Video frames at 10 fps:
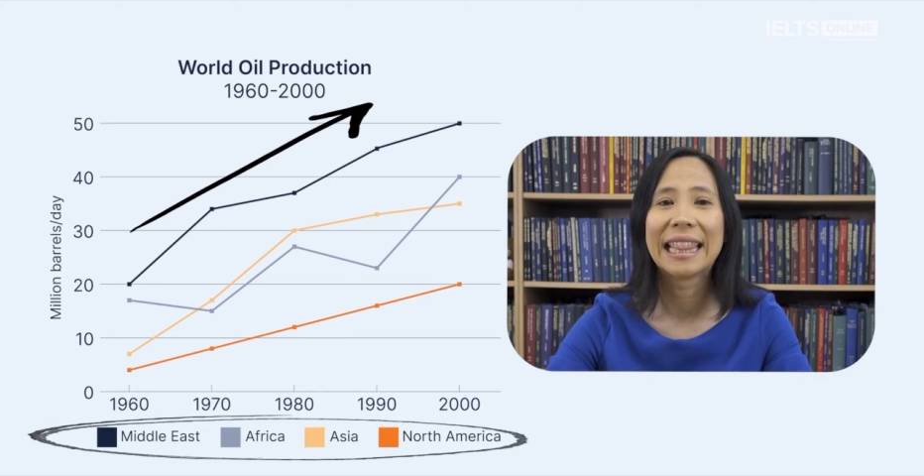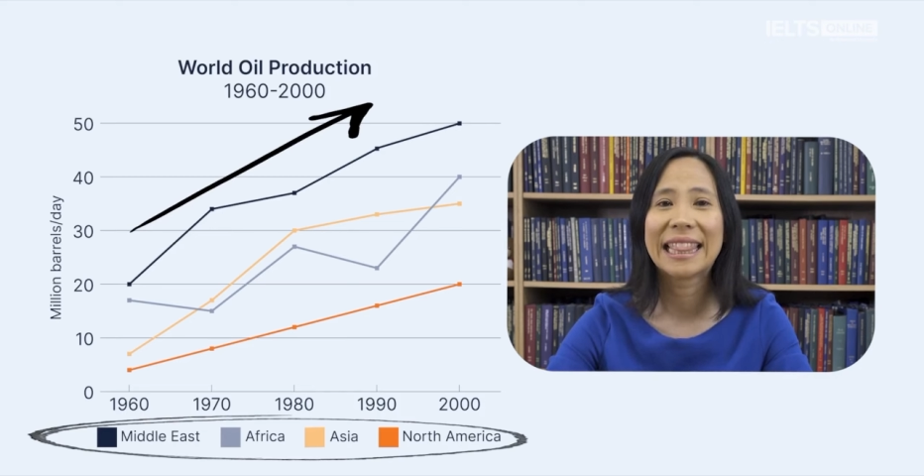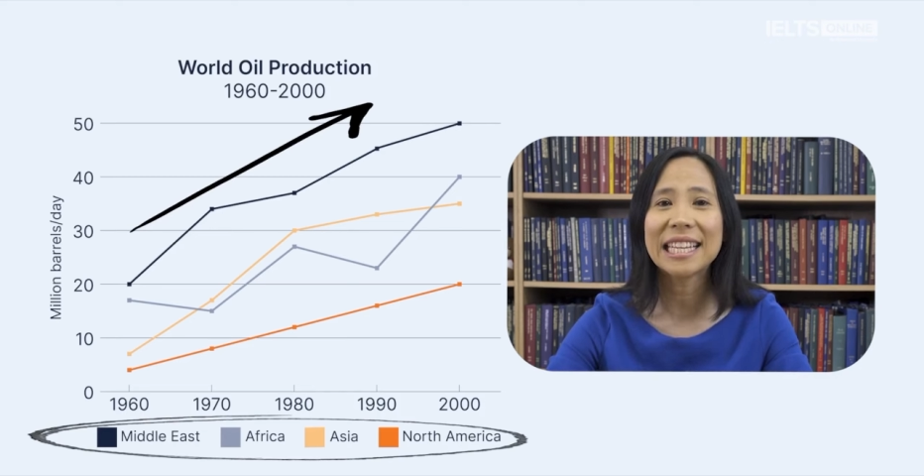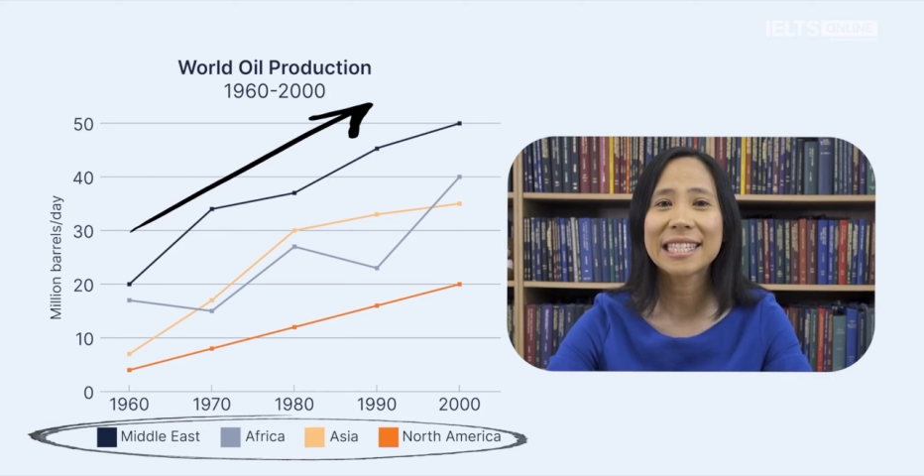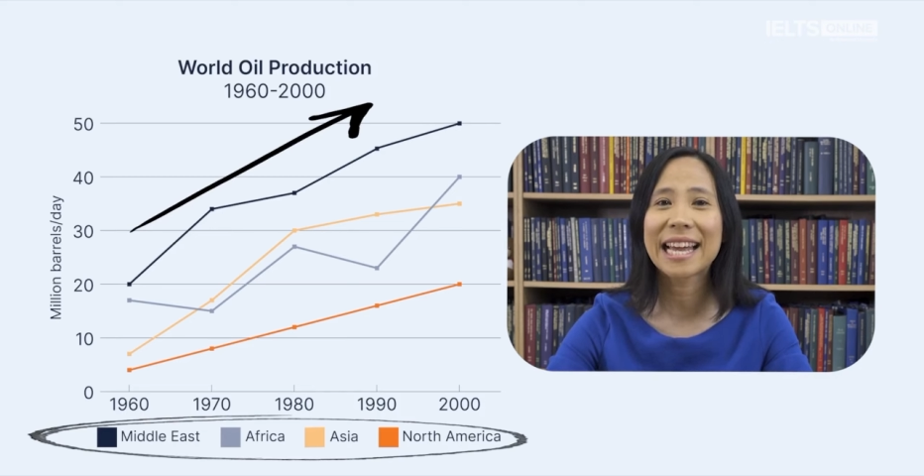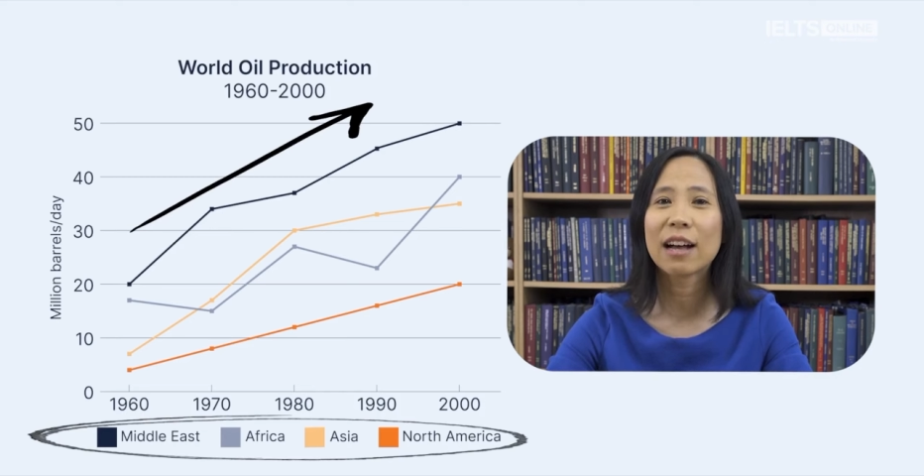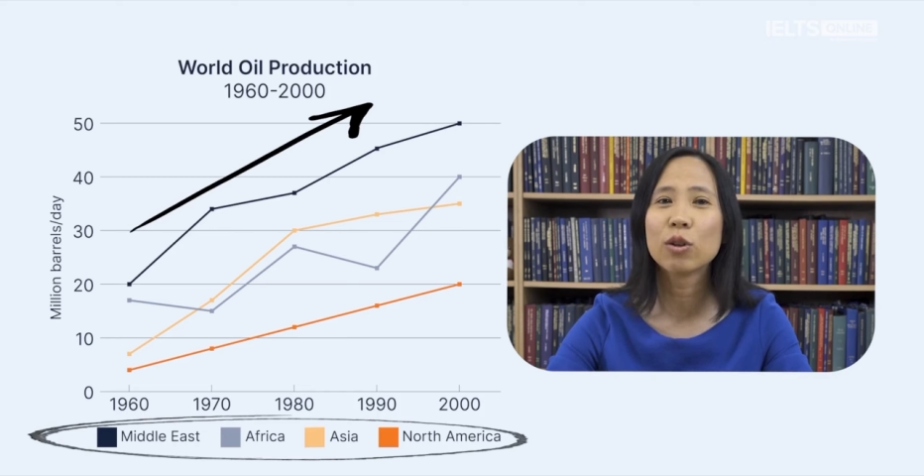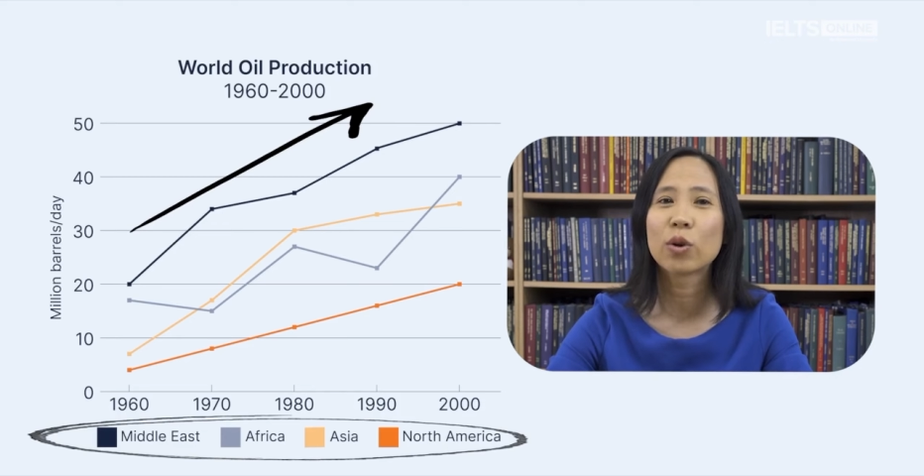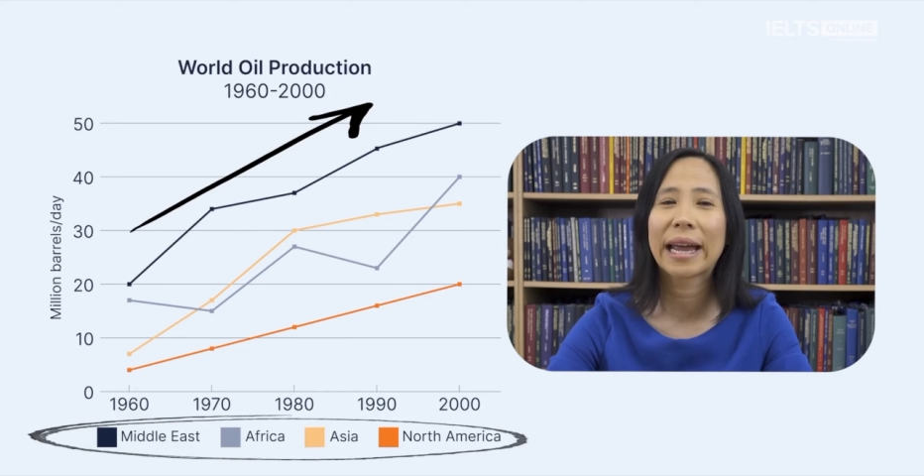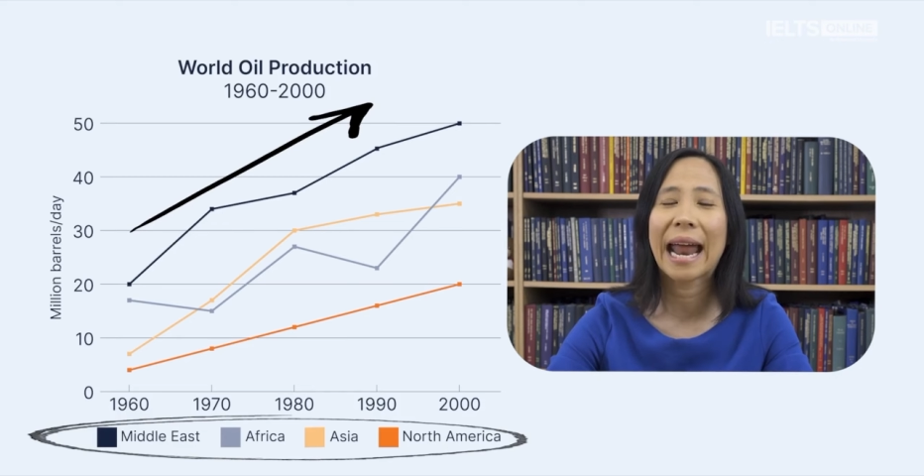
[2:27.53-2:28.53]
Let's now
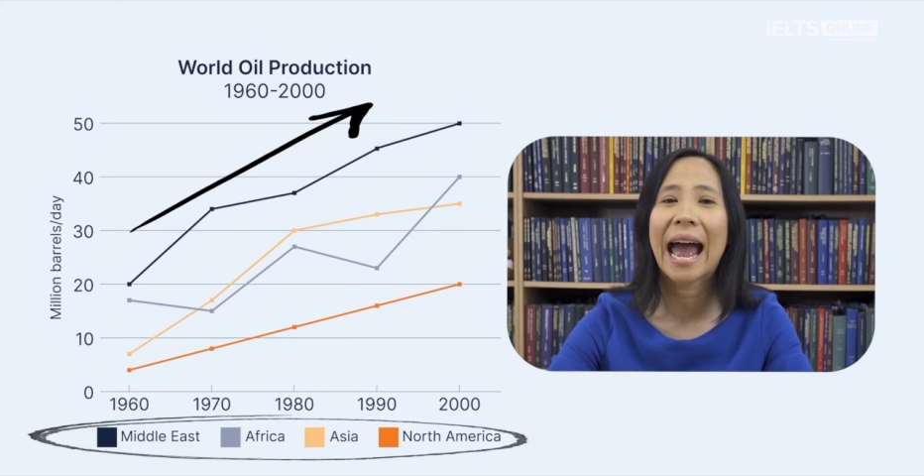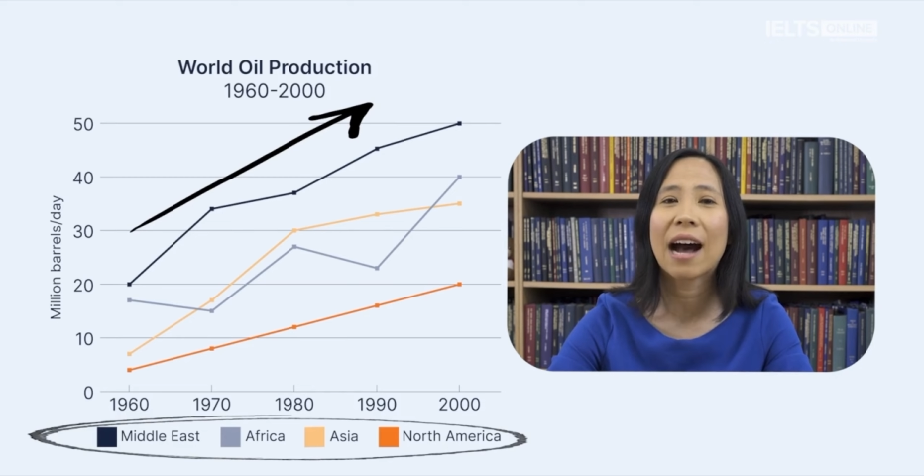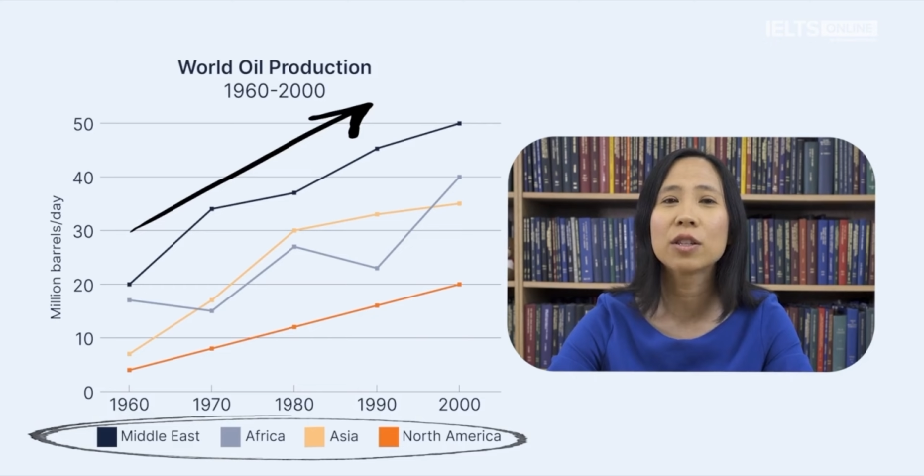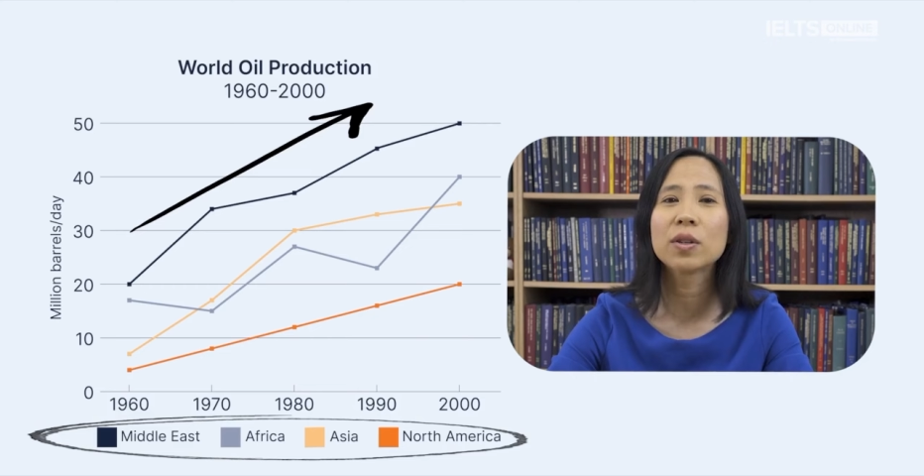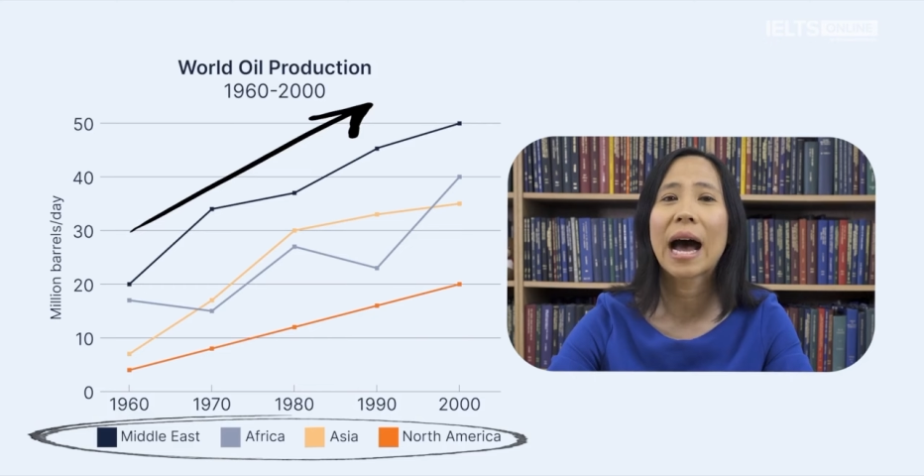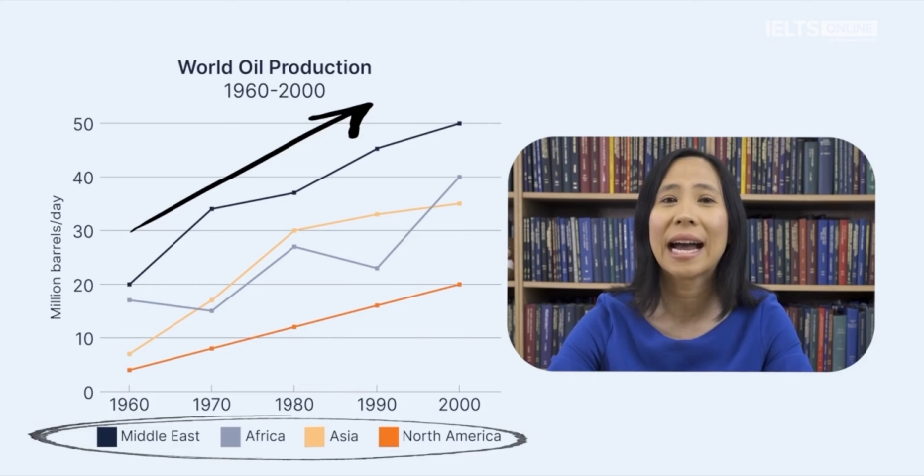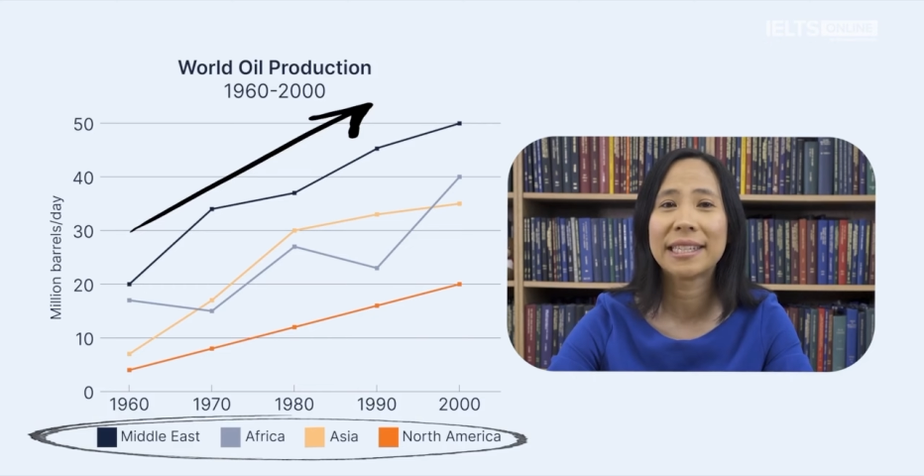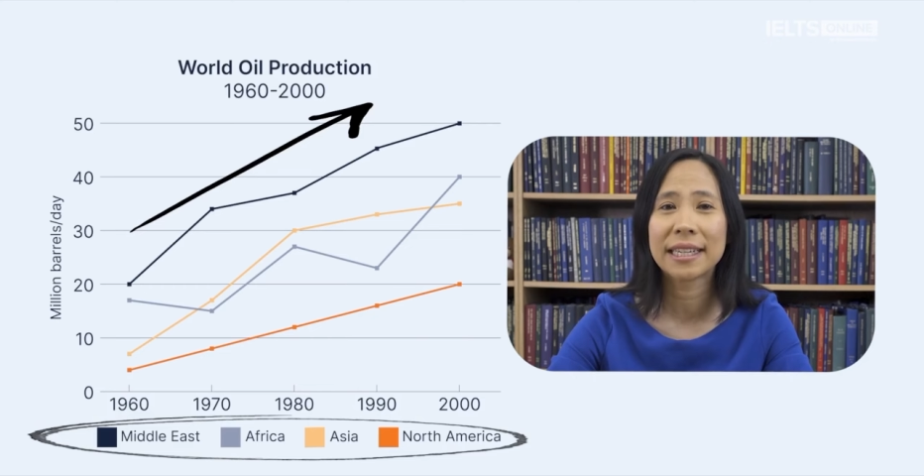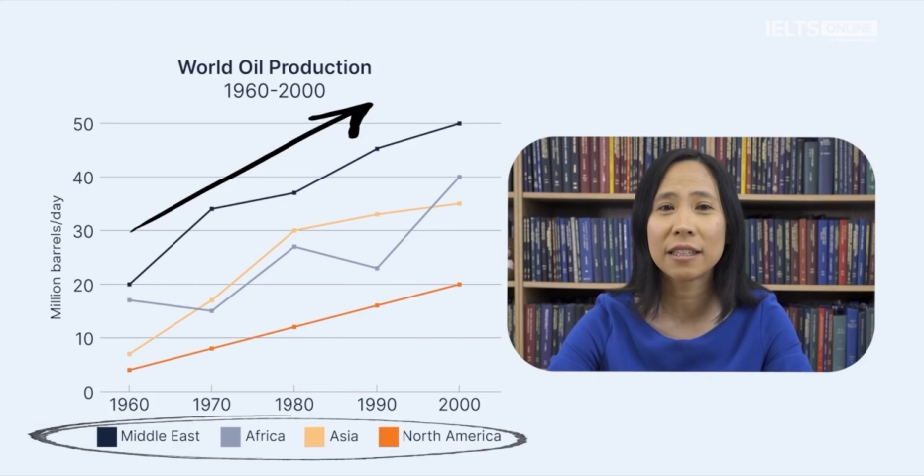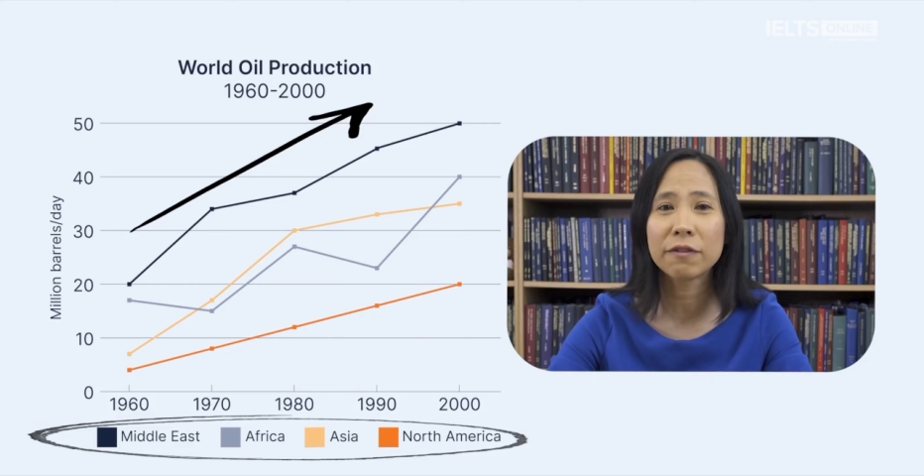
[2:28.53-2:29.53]
look at how to
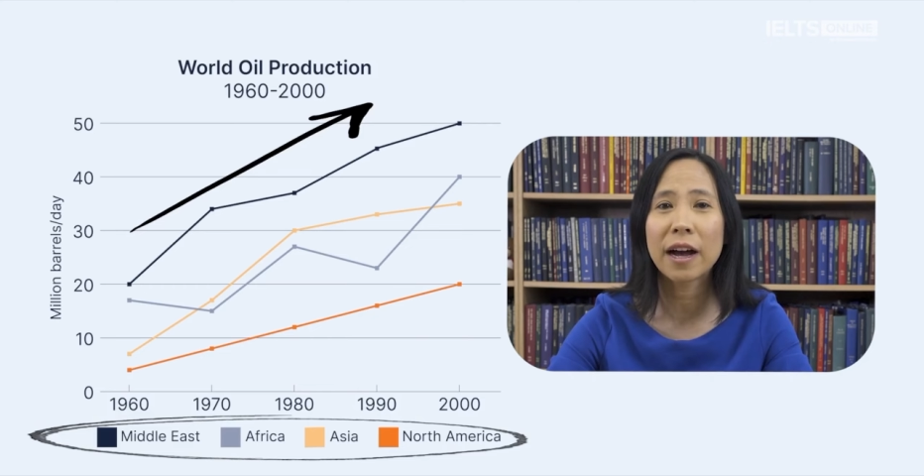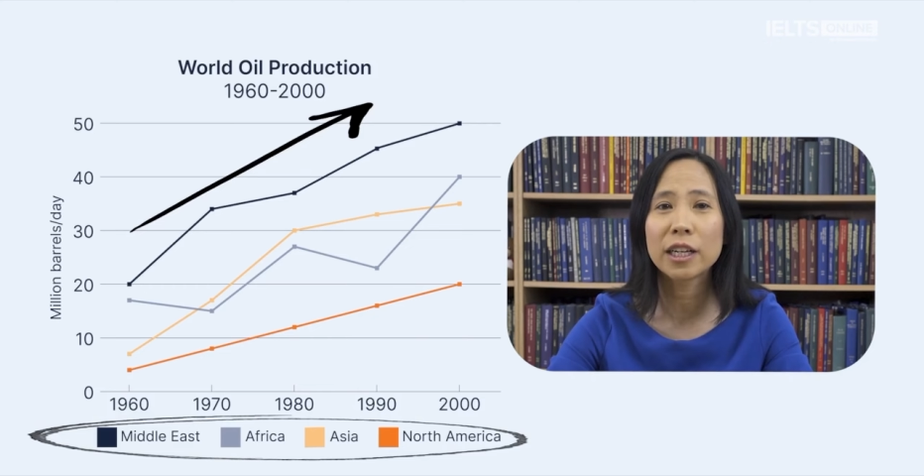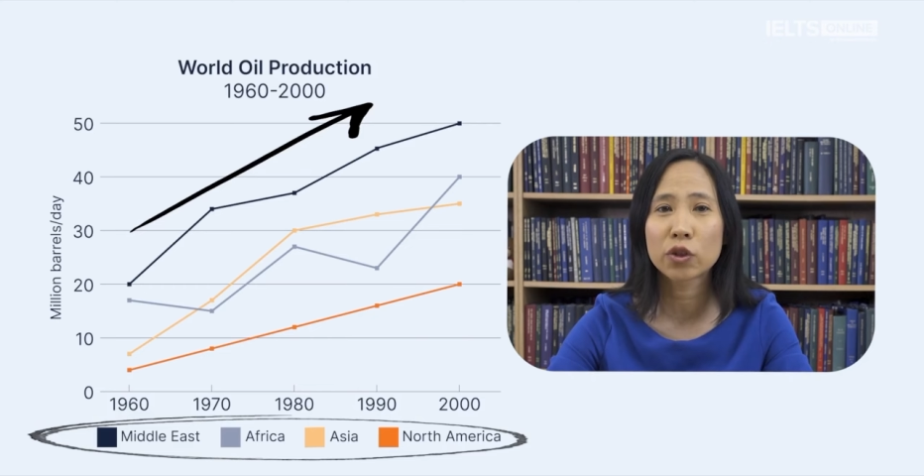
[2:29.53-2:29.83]
identify